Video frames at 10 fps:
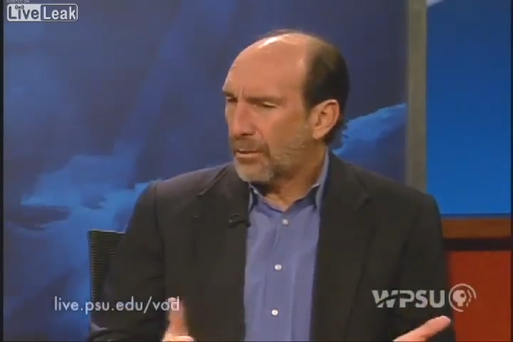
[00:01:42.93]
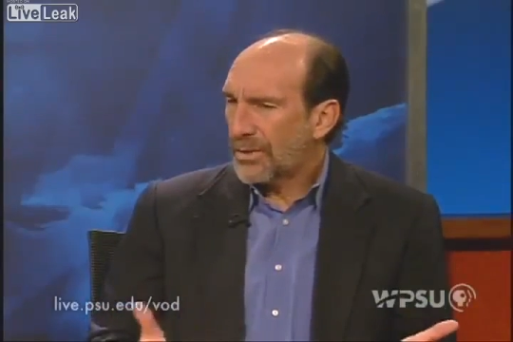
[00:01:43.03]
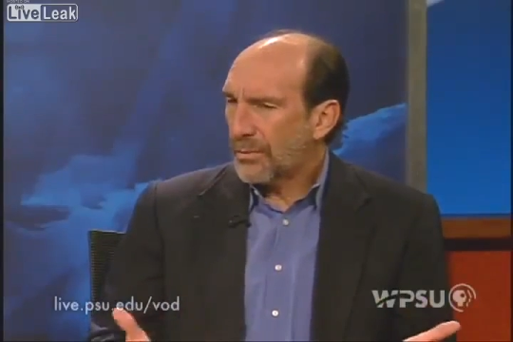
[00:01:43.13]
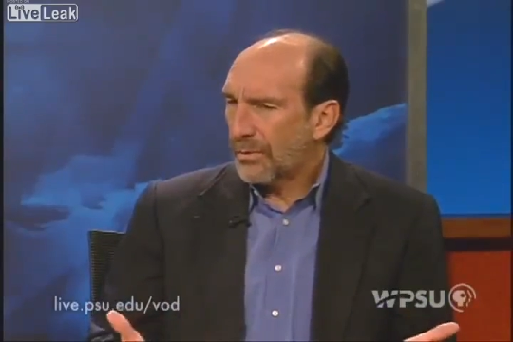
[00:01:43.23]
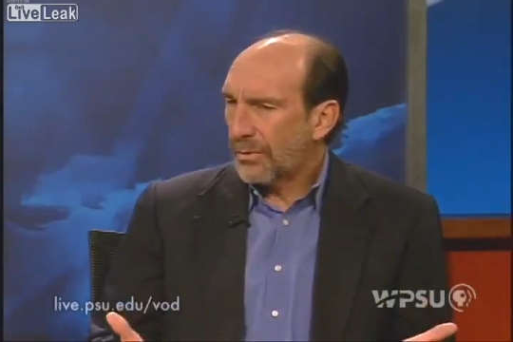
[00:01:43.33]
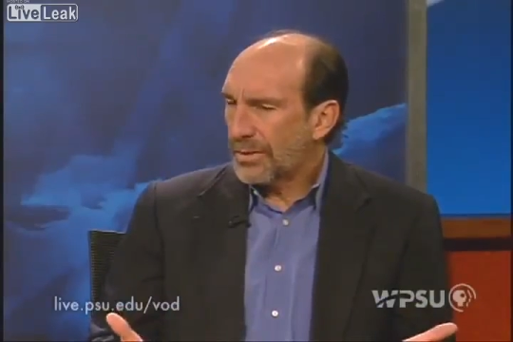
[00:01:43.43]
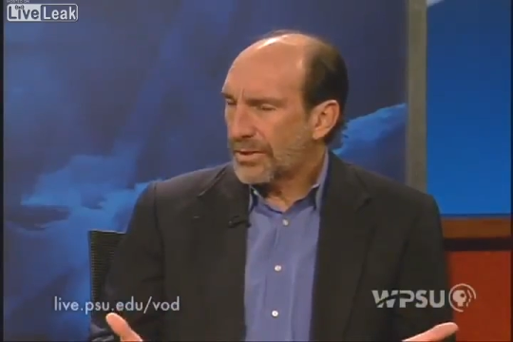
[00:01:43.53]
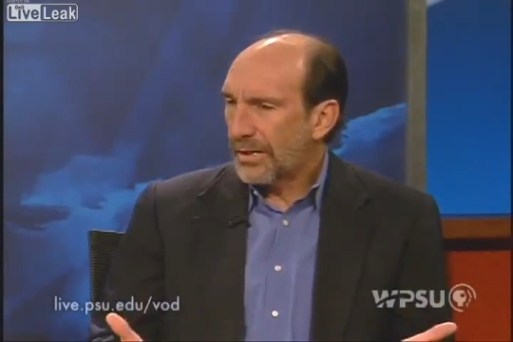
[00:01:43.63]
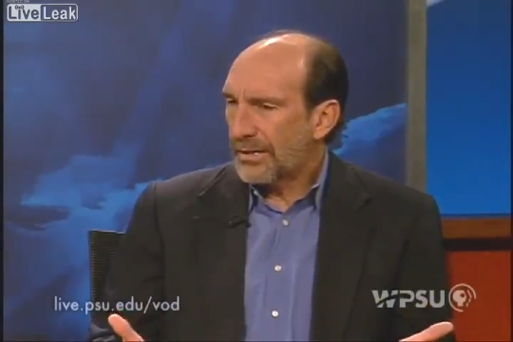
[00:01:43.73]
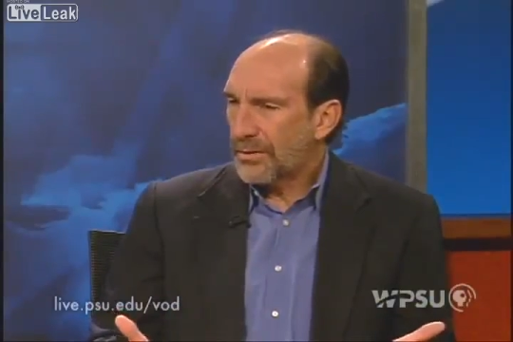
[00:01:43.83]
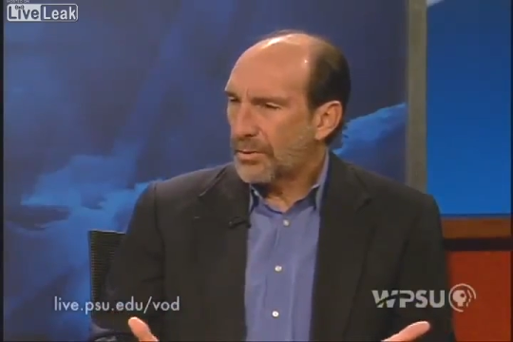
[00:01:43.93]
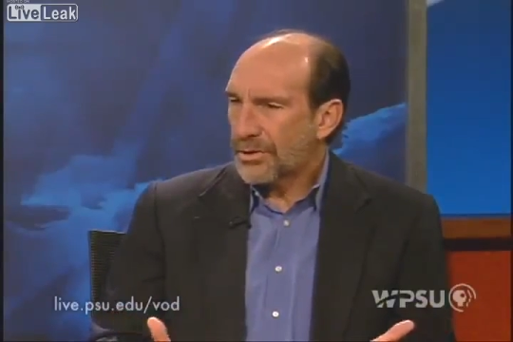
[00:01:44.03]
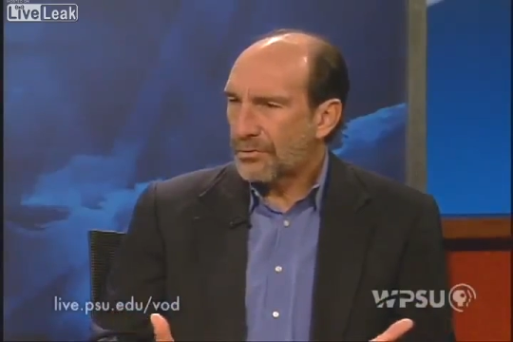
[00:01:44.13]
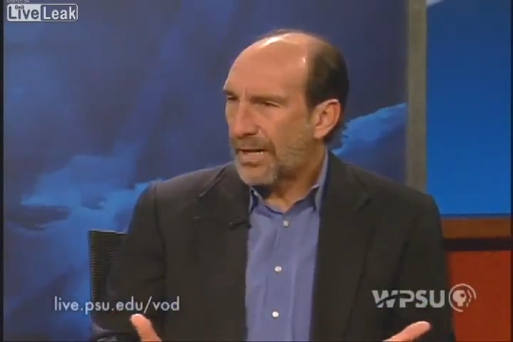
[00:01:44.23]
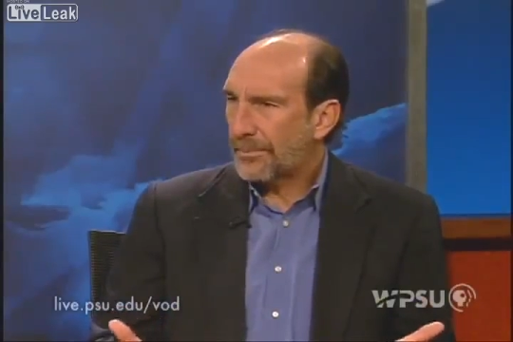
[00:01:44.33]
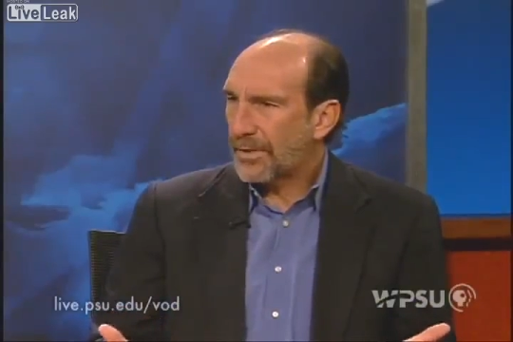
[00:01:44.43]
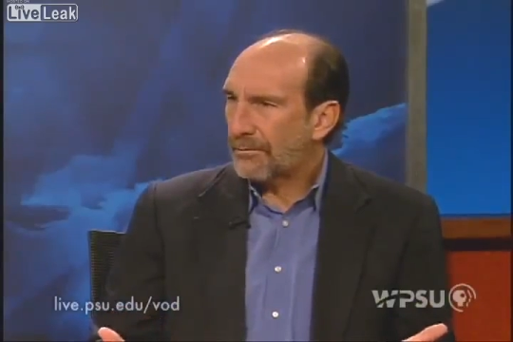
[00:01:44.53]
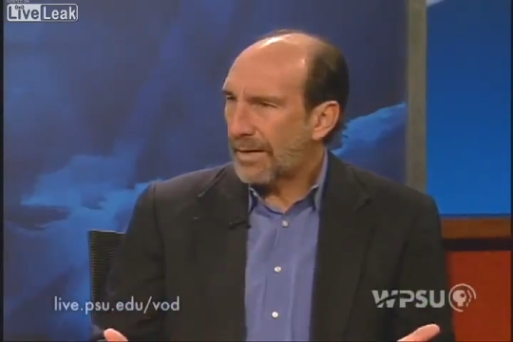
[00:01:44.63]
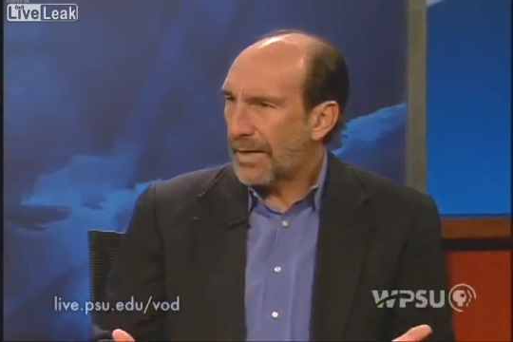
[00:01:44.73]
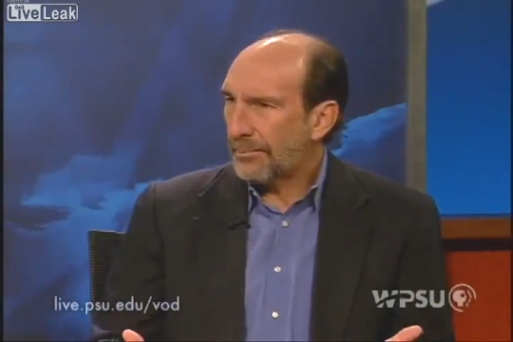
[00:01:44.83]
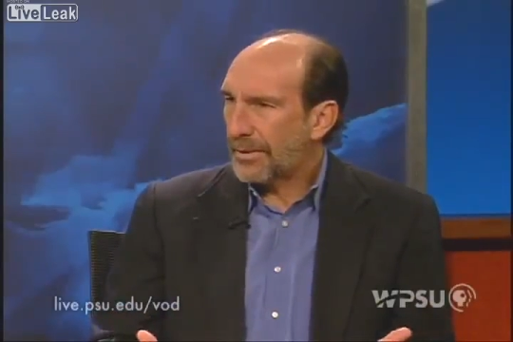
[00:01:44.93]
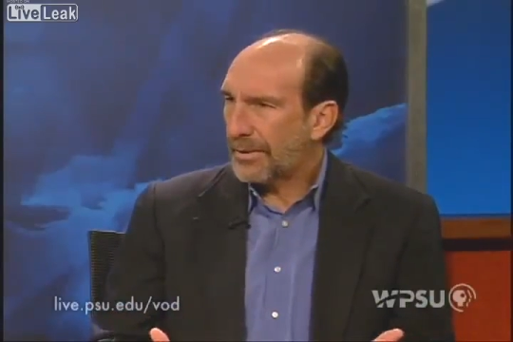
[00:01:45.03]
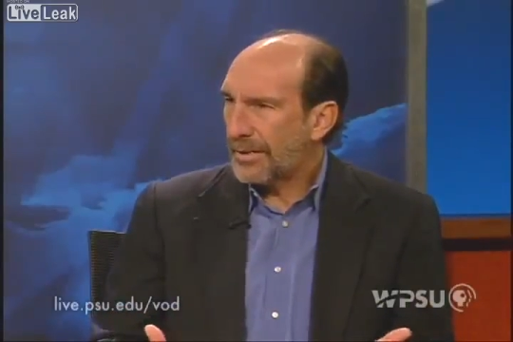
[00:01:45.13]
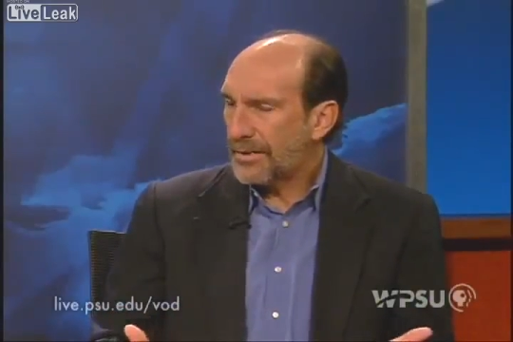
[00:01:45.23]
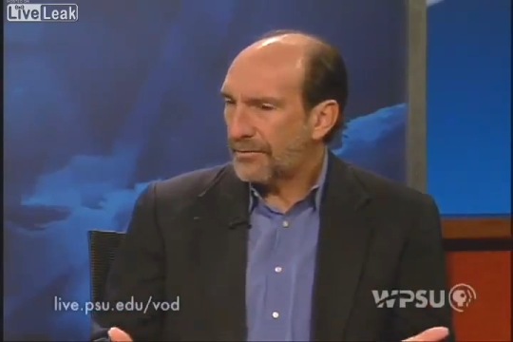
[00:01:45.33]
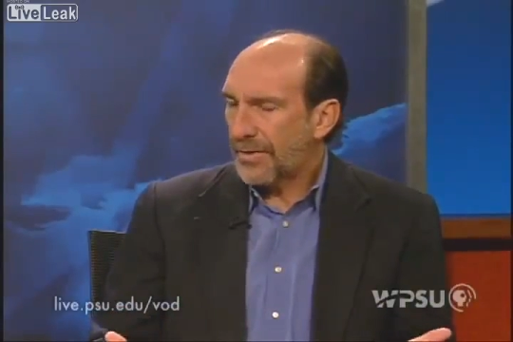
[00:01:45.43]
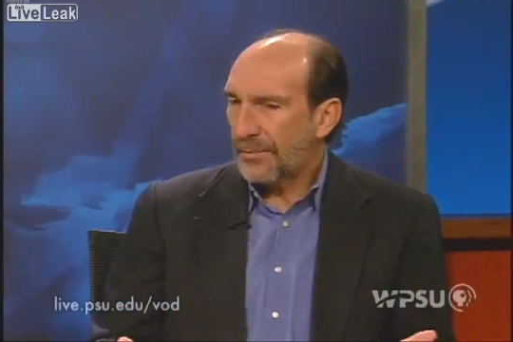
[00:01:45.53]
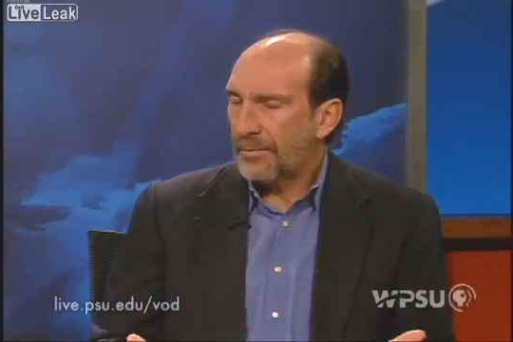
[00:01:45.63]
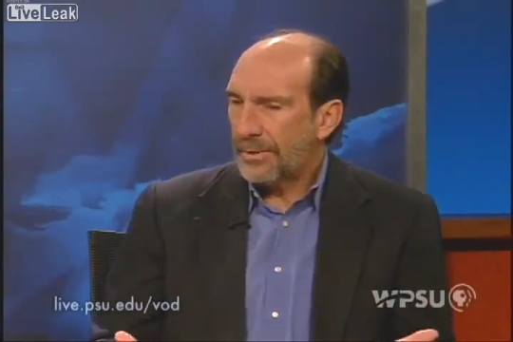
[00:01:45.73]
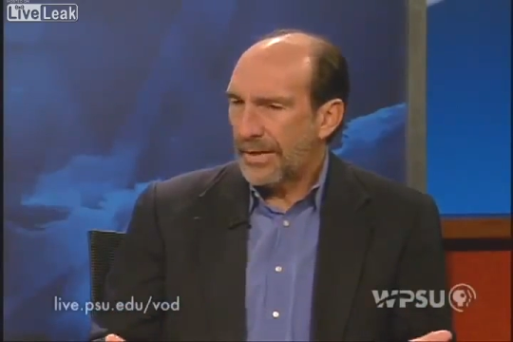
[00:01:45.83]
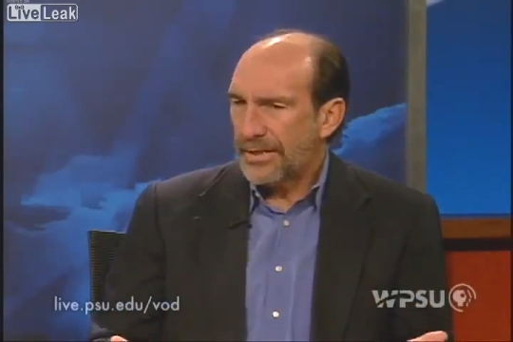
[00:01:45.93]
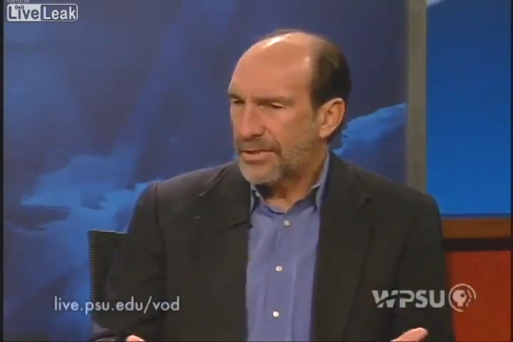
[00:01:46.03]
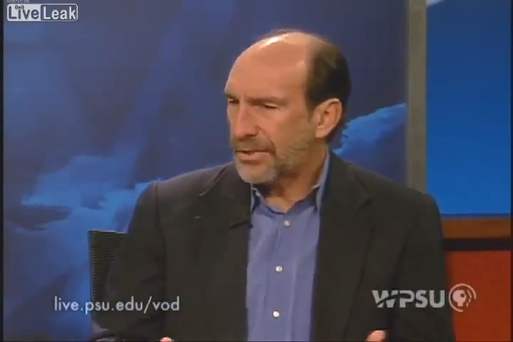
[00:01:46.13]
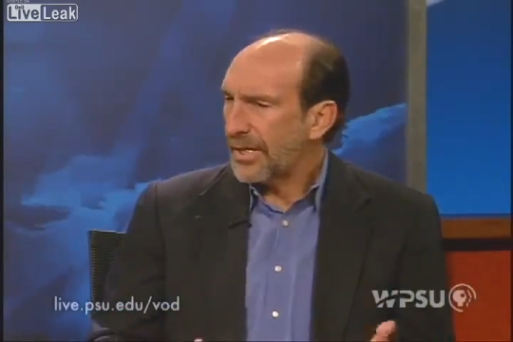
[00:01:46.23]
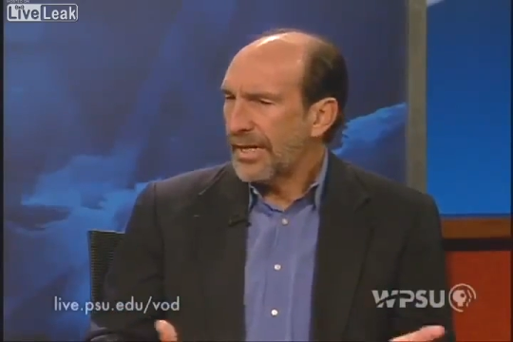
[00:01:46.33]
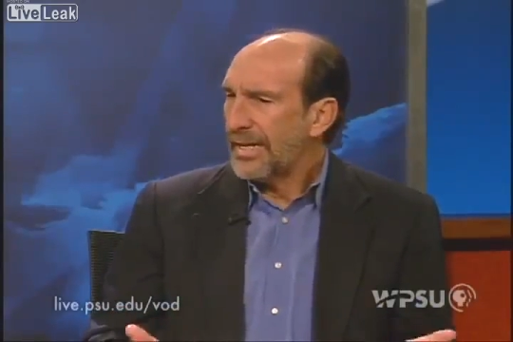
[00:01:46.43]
what's with all these guys who were strapped and wrapped in adhesive tape and bandages?